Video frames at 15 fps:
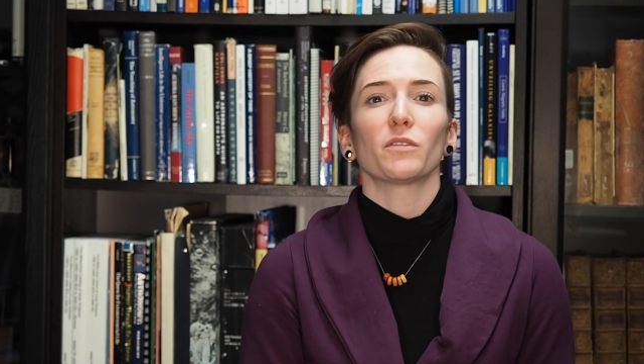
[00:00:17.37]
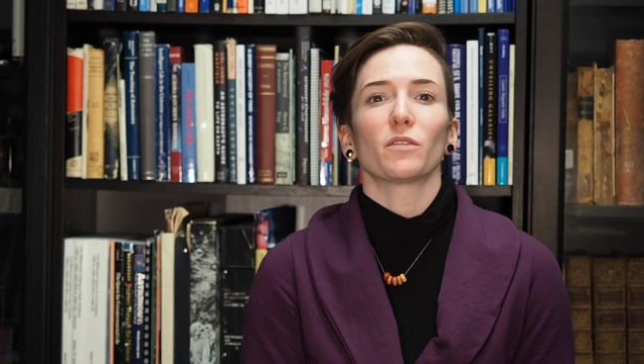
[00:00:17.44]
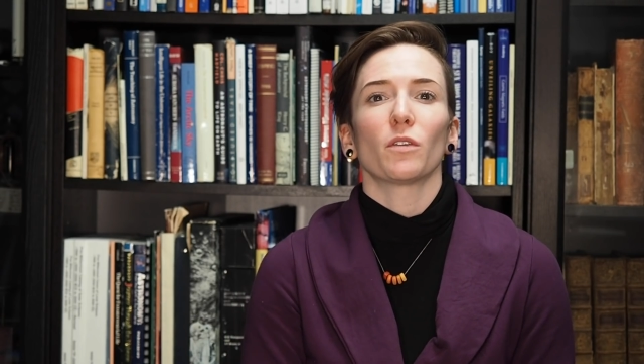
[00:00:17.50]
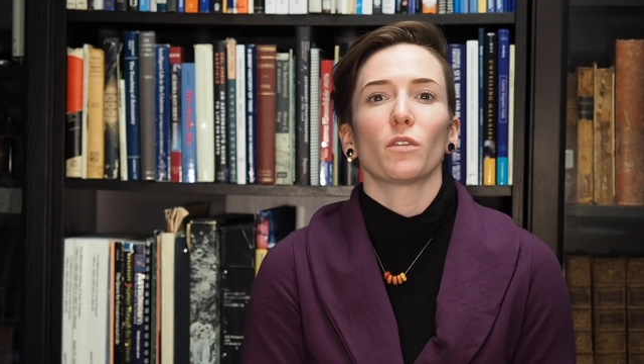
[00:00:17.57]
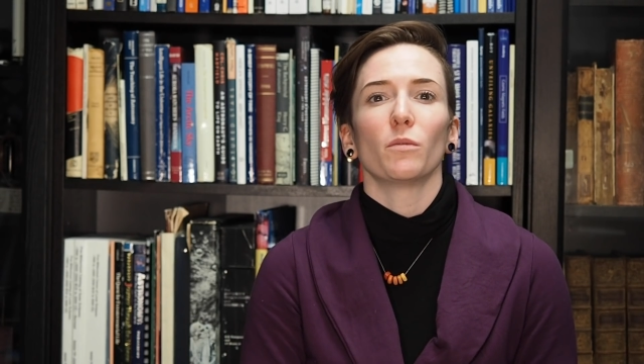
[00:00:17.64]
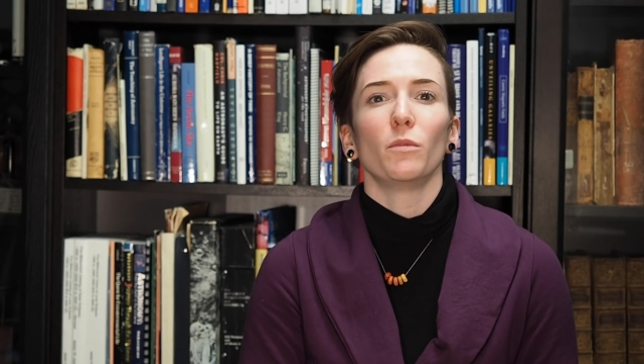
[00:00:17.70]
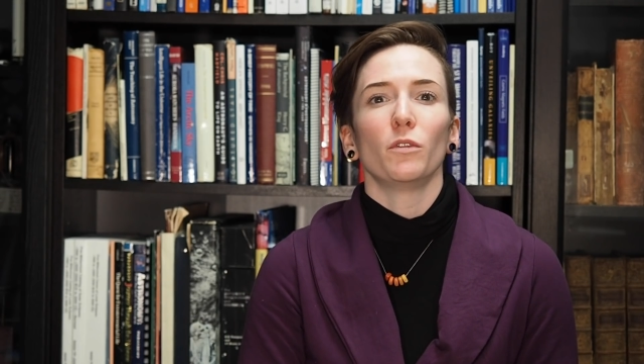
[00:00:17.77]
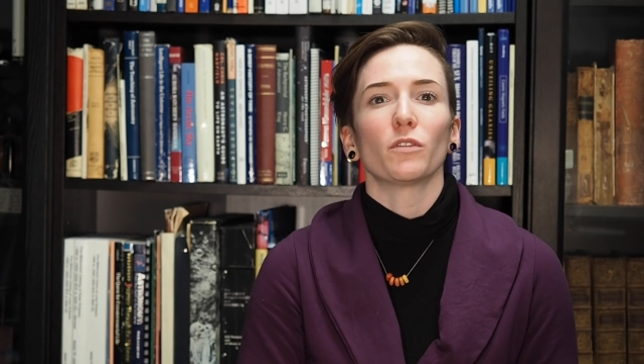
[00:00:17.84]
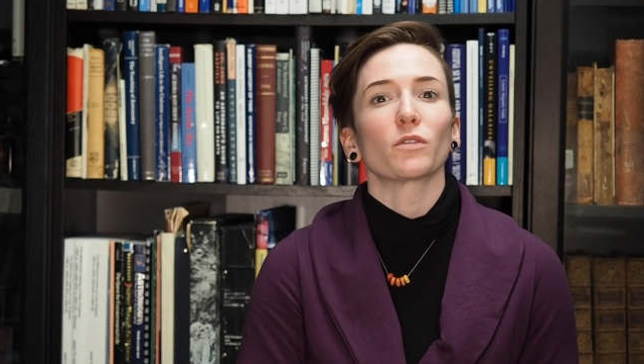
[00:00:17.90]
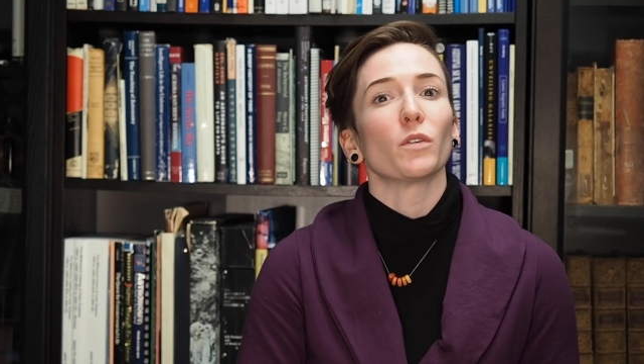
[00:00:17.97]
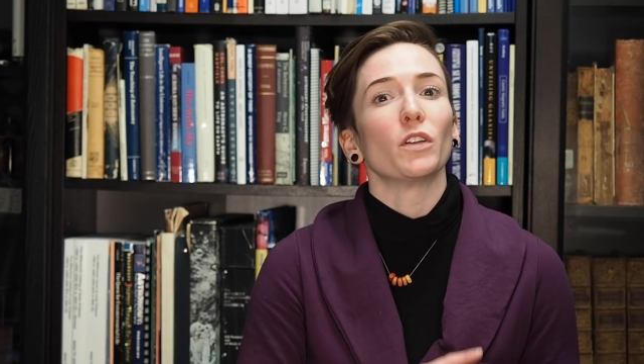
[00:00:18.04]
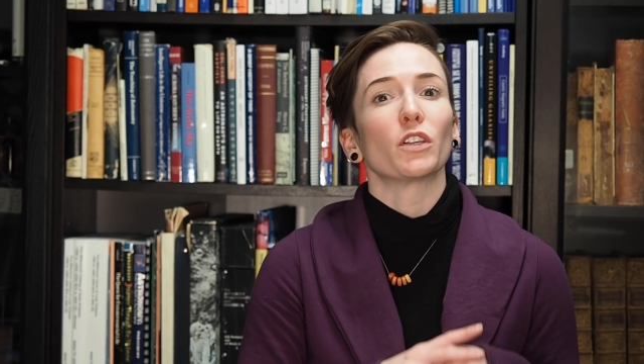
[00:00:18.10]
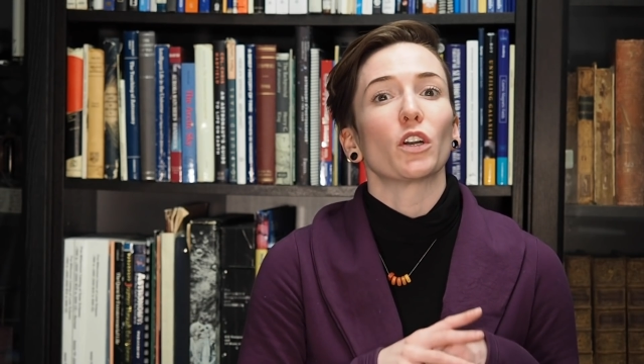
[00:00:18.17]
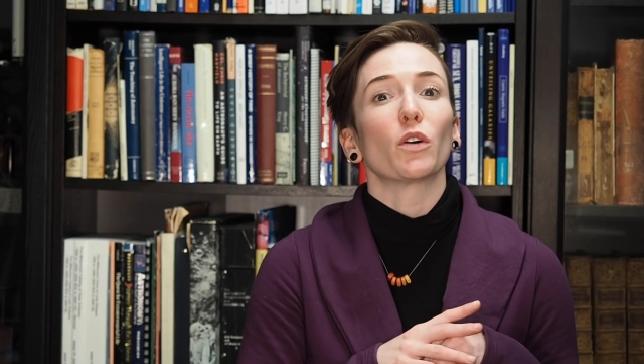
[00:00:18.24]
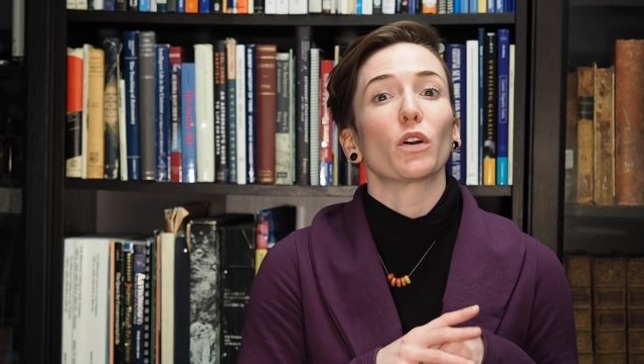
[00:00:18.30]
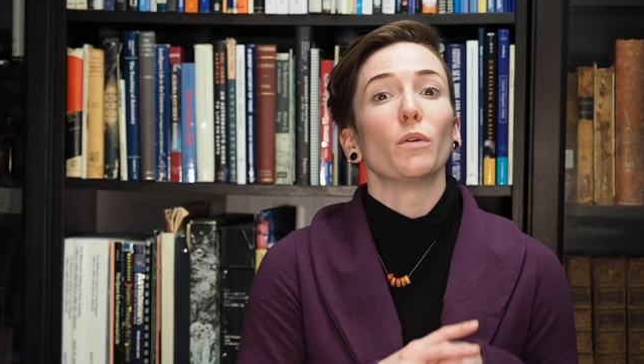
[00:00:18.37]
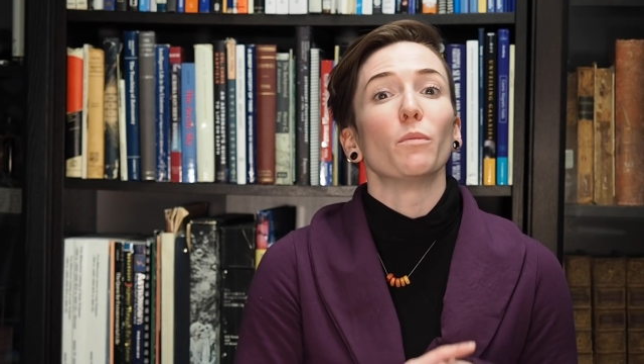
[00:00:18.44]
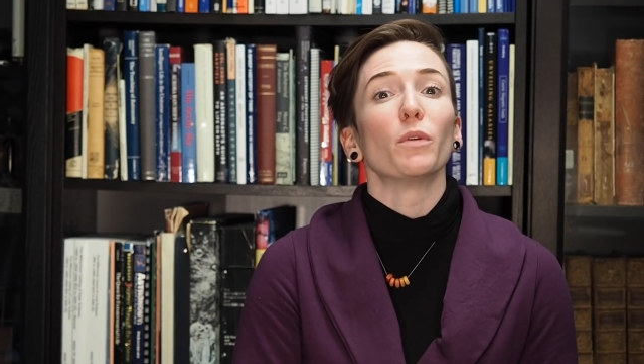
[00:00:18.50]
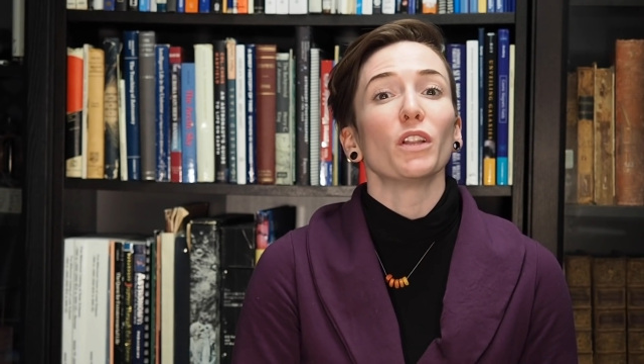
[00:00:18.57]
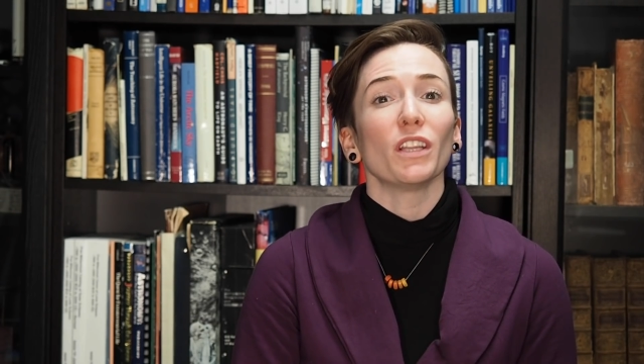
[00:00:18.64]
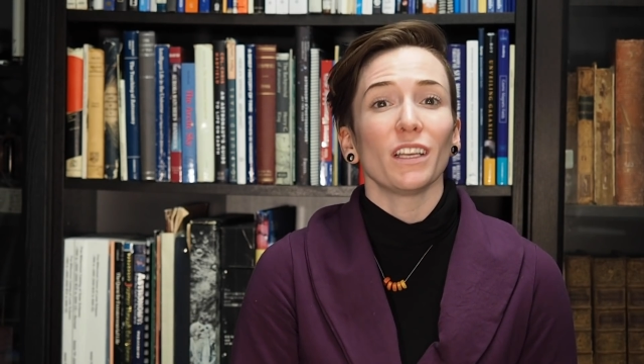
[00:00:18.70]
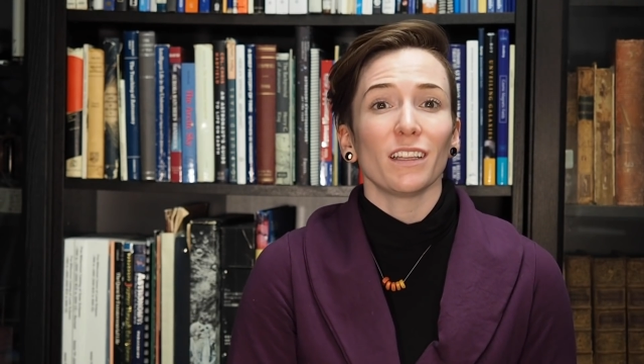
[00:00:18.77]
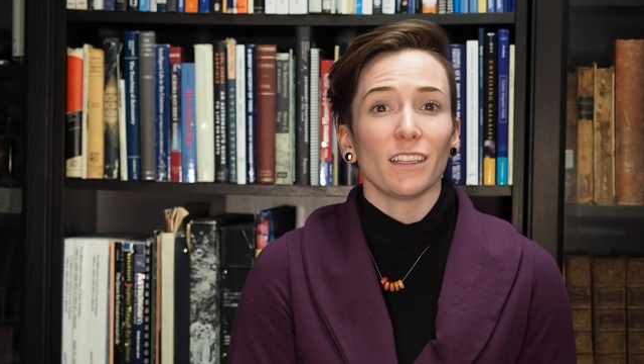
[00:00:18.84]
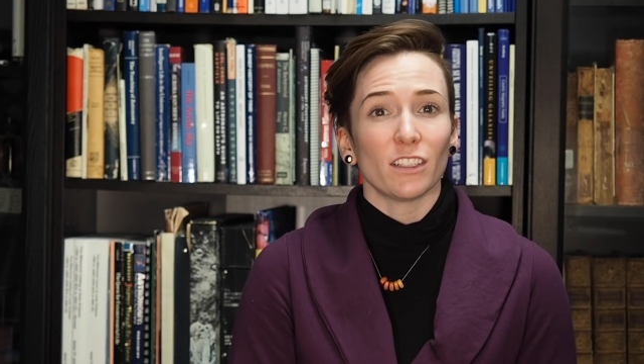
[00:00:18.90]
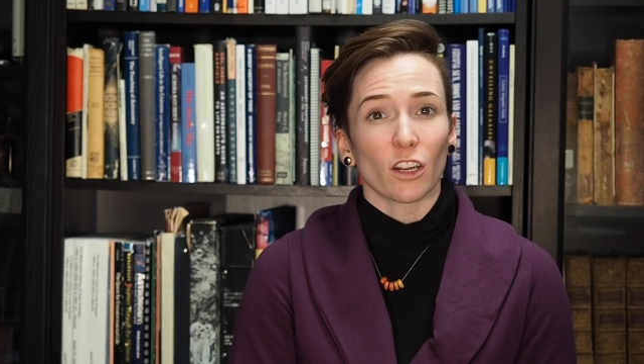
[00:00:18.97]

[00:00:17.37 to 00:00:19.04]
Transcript: so the moon is going to go completely